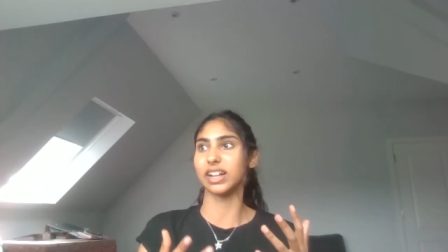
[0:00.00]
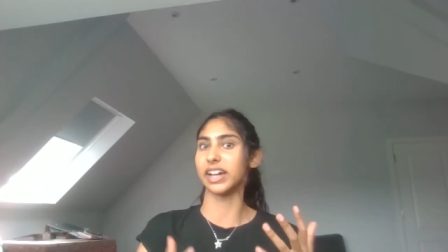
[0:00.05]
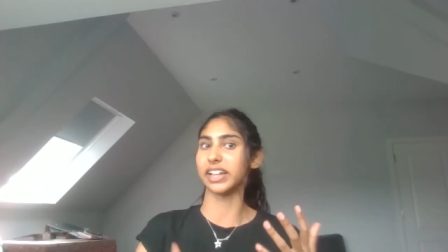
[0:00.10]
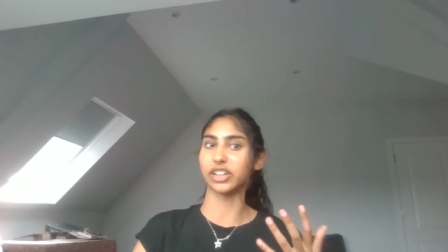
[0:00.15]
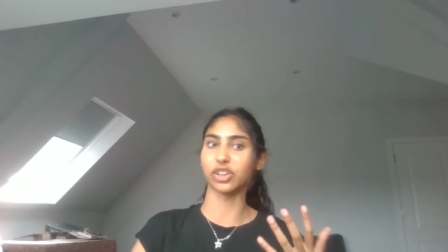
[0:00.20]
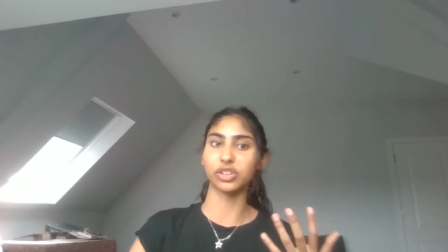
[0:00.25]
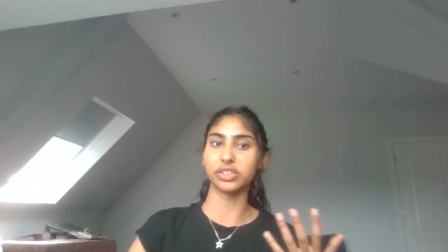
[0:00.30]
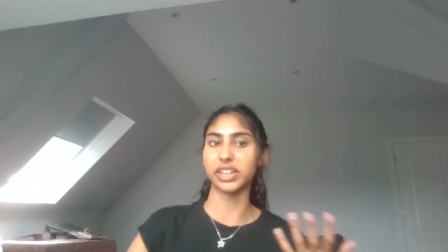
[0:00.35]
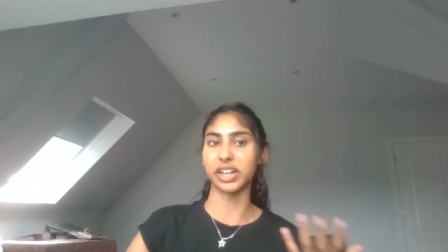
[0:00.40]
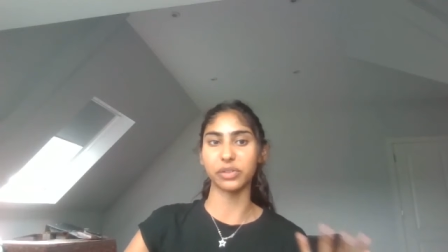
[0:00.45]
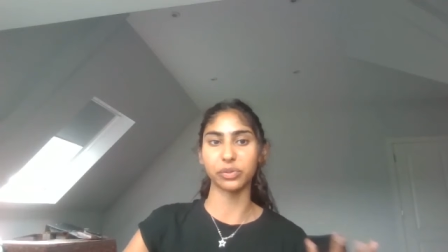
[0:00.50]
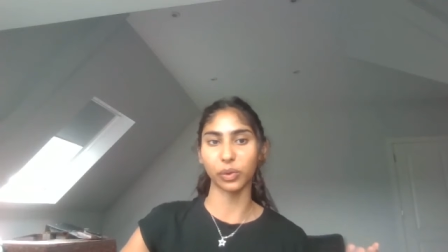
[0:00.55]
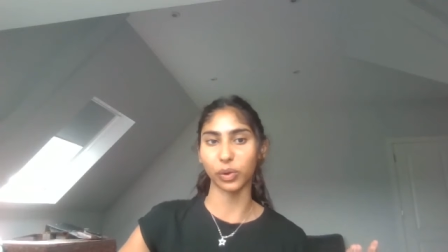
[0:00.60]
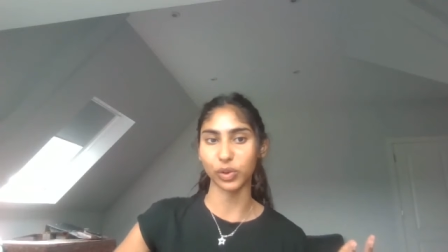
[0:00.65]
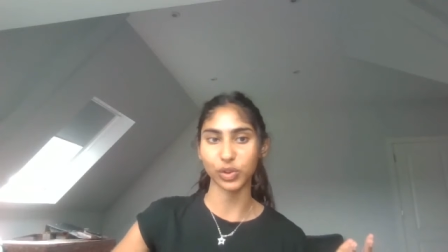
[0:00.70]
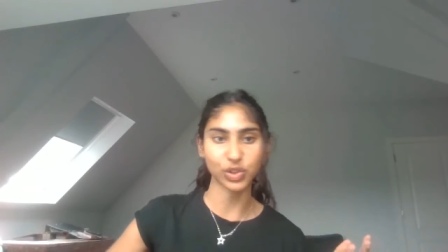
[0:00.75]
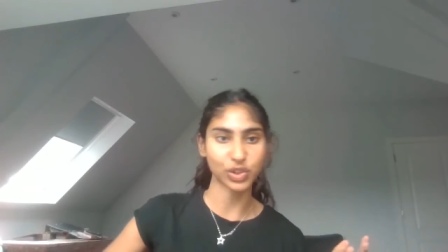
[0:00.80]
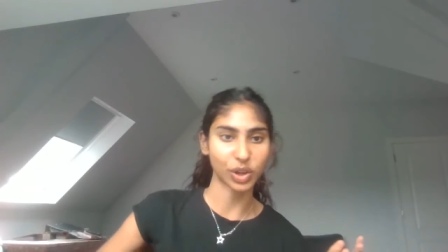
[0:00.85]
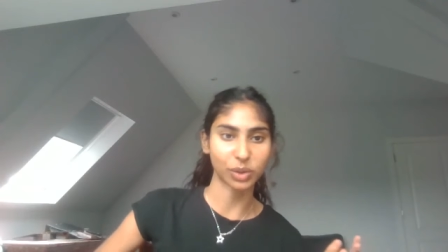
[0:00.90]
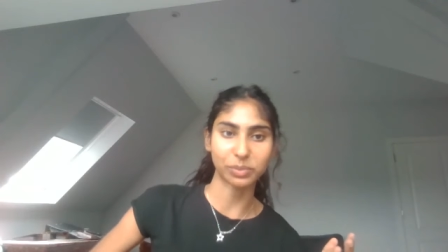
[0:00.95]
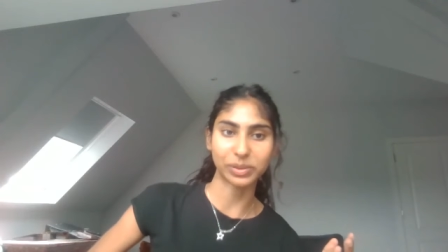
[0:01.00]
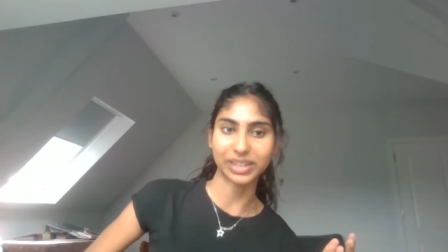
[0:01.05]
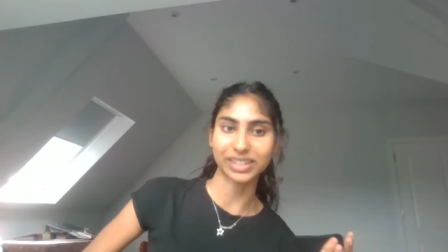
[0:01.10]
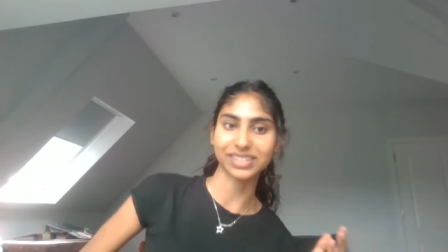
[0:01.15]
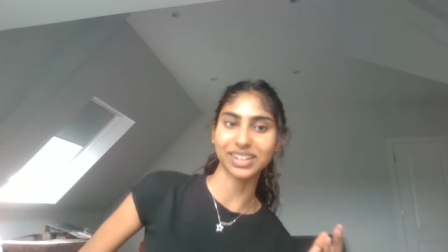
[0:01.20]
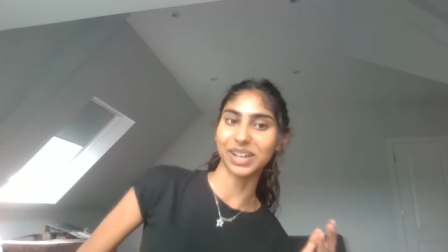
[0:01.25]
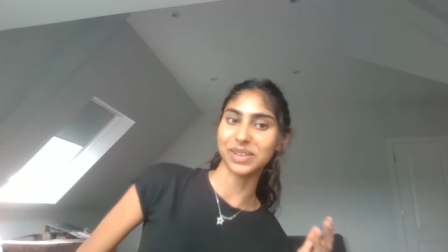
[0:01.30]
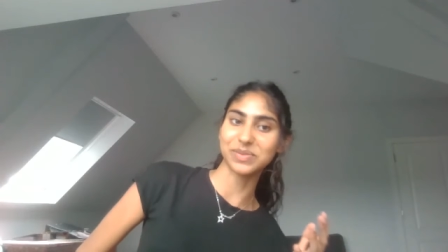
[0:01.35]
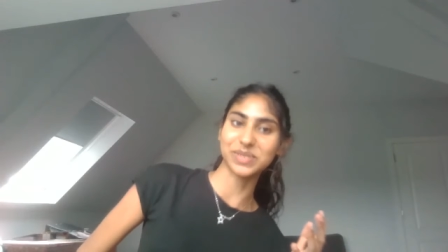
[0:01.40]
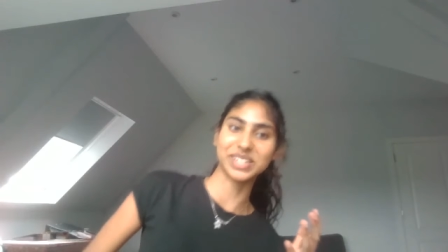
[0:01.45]
I got that wrong so many
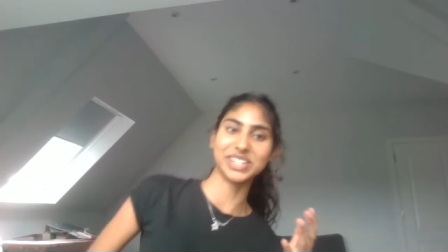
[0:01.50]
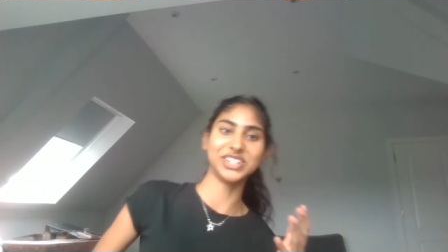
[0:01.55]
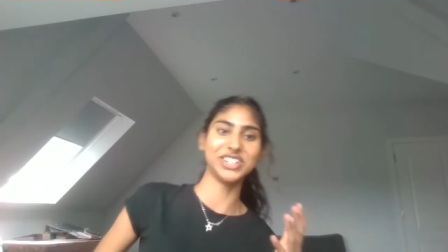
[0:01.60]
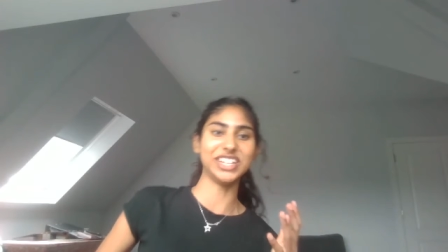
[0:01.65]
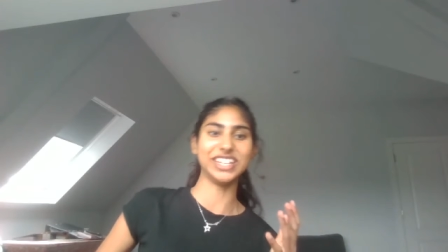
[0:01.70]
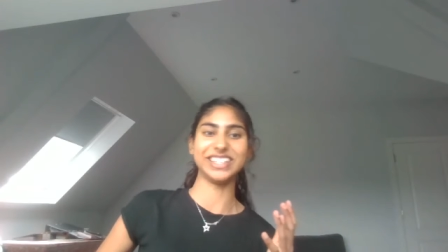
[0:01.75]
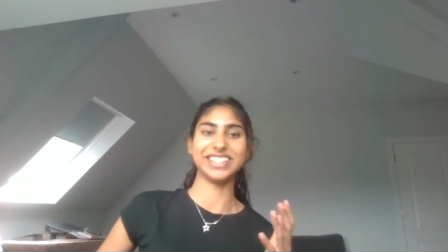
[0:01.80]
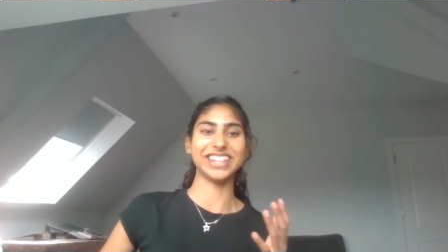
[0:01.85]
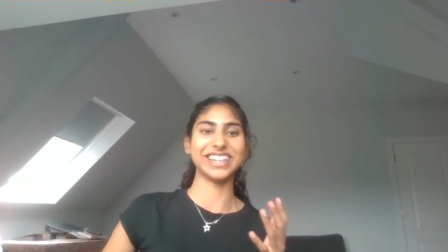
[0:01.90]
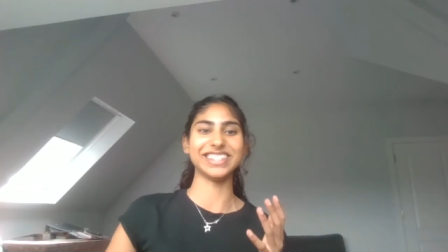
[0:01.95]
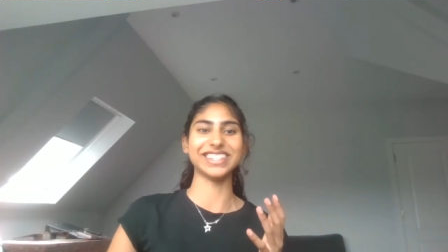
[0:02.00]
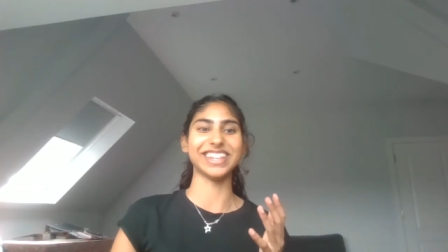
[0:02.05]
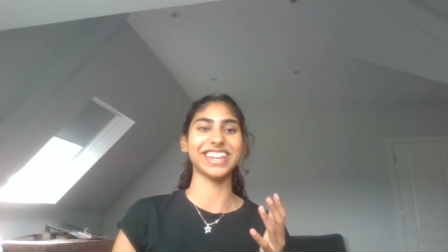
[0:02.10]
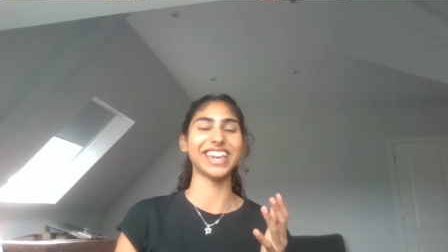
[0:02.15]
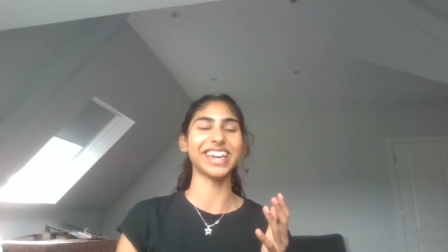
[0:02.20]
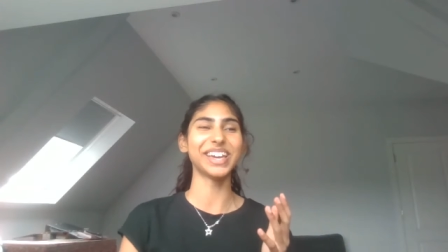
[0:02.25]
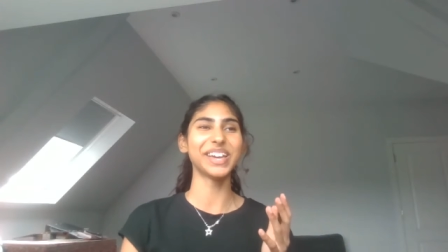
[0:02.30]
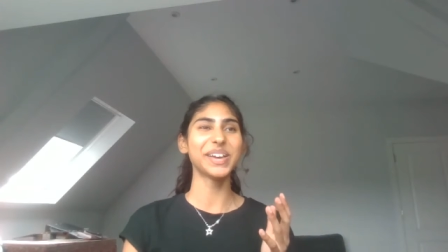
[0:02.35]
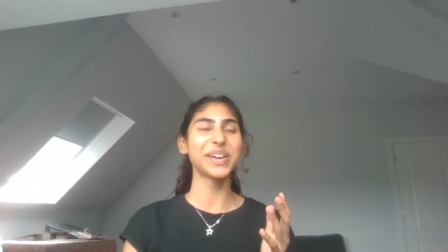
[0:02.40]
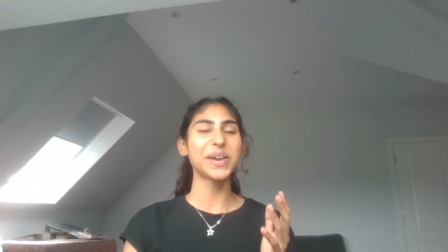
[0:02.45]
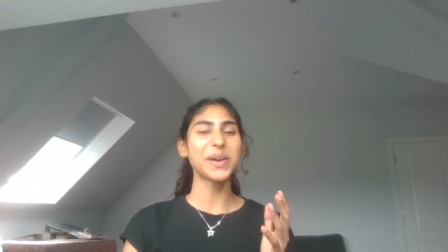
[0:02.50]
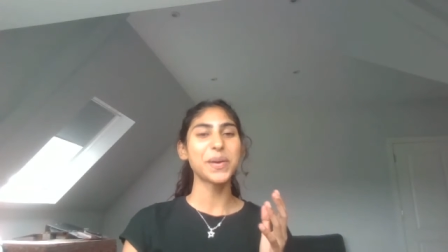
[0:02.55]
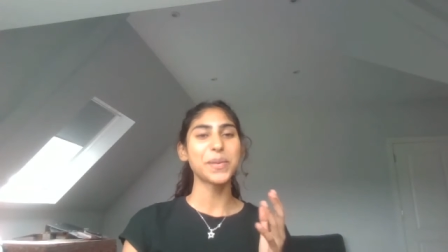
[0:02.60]
times in GCSE.